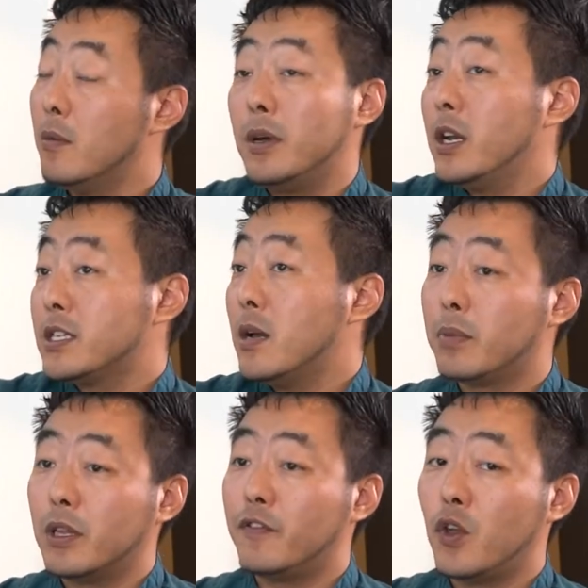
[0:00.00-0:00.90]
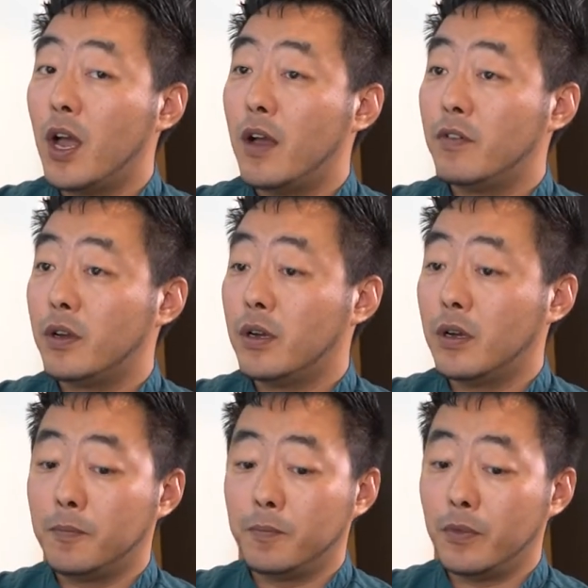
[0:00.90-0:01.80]
but example, if you have
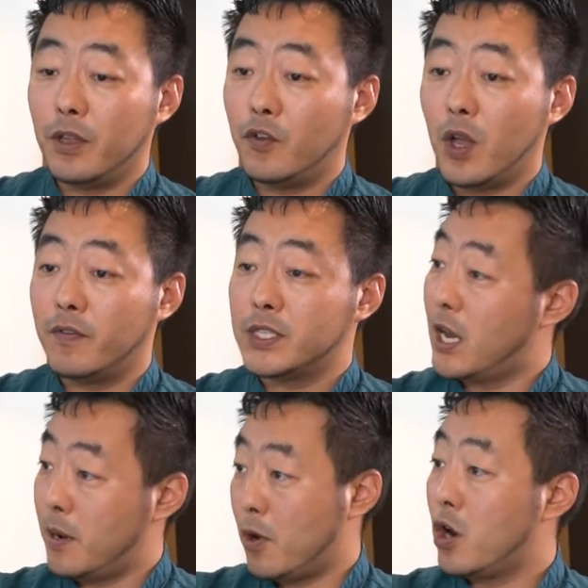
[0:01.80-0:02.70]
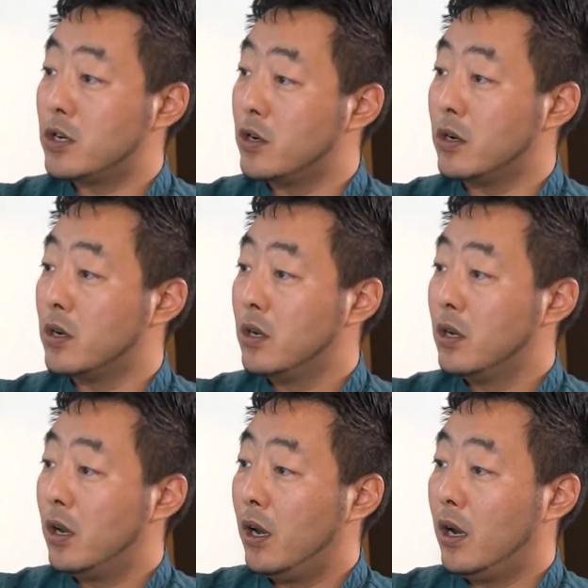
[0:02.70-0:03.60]
a Thai partner,
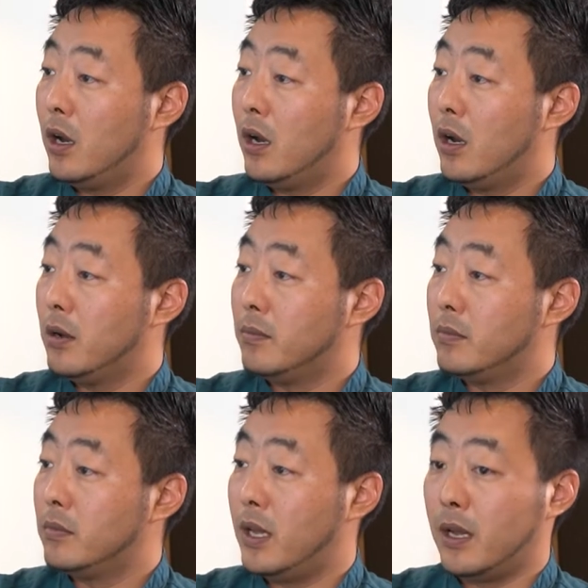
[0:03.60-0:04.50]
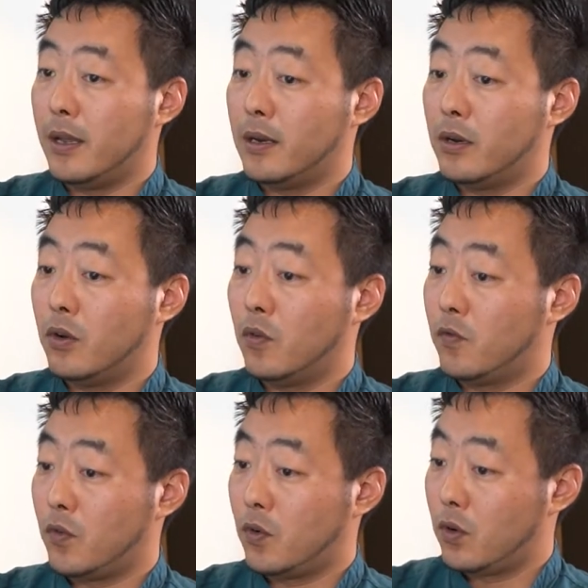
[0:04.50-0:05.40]
then
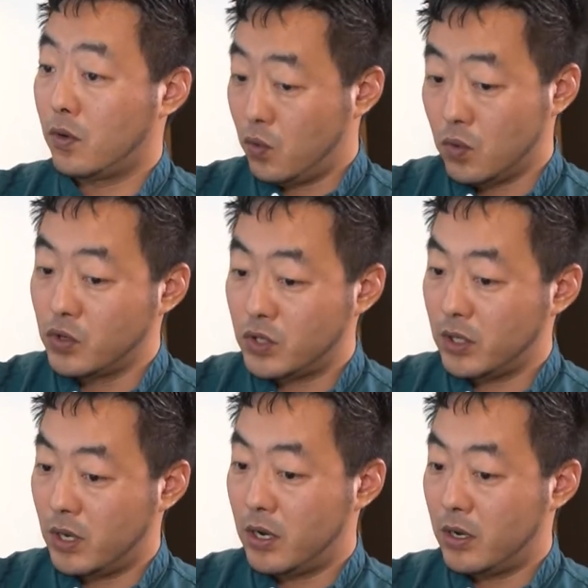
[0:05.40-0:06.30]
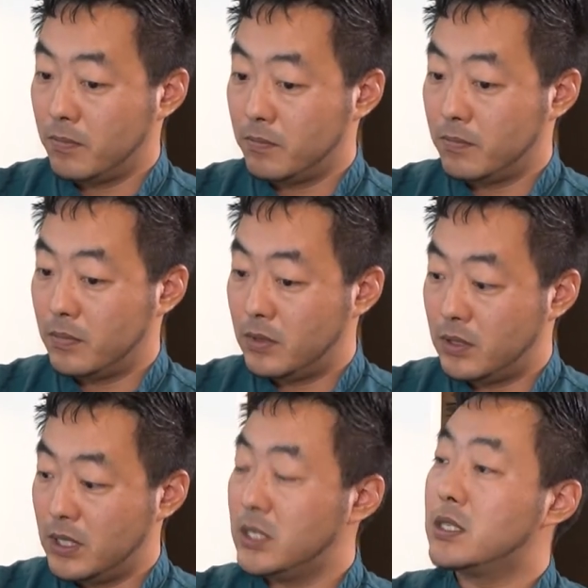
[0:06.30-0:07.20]
of course
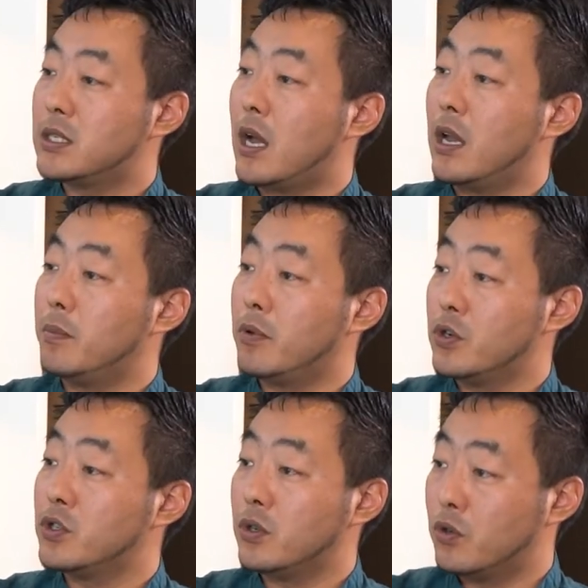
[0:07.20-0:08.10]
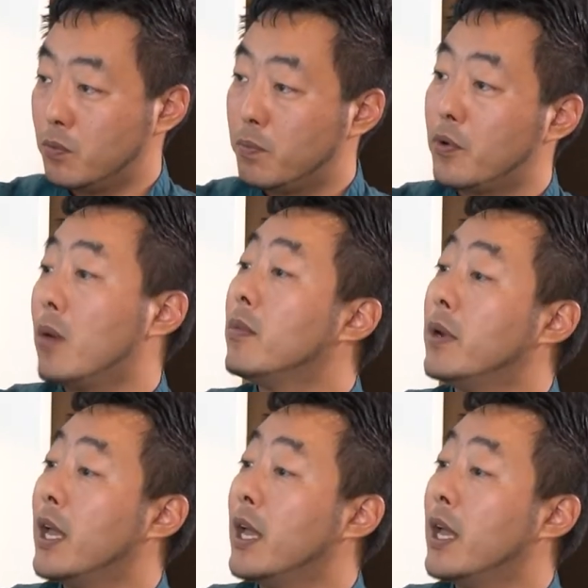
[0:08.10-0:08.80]
this Thai person could probably